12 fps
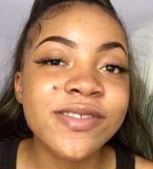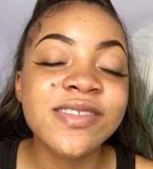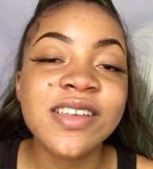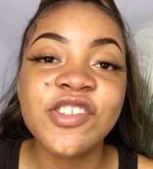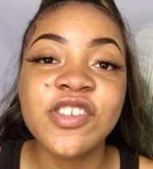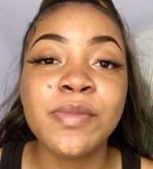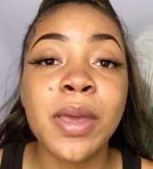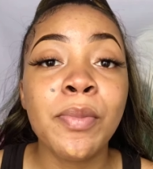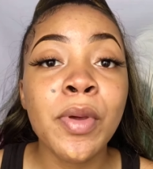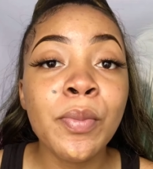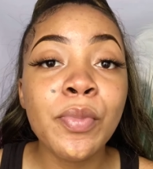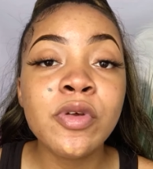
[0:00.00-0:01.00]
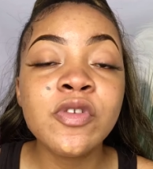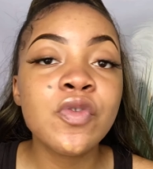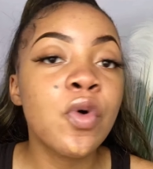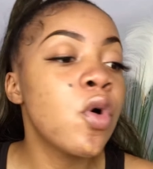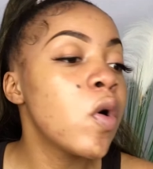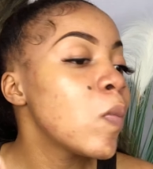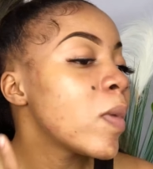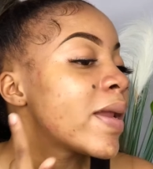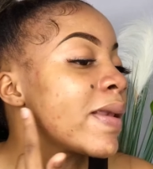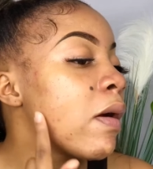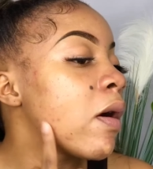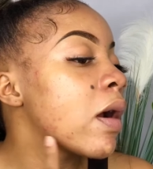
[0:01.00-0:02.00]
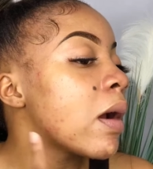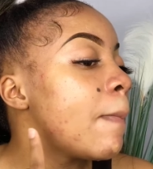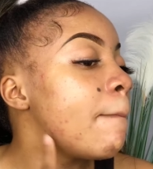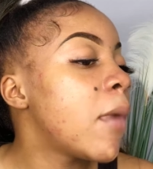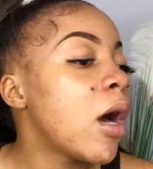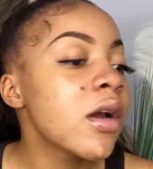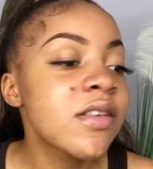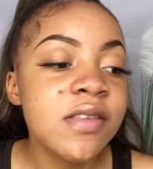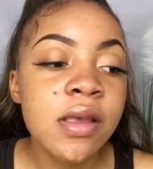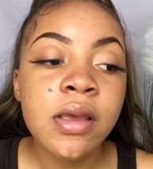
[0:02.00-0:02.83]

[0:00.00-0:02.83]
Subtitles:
such as my pimples or my dark marks.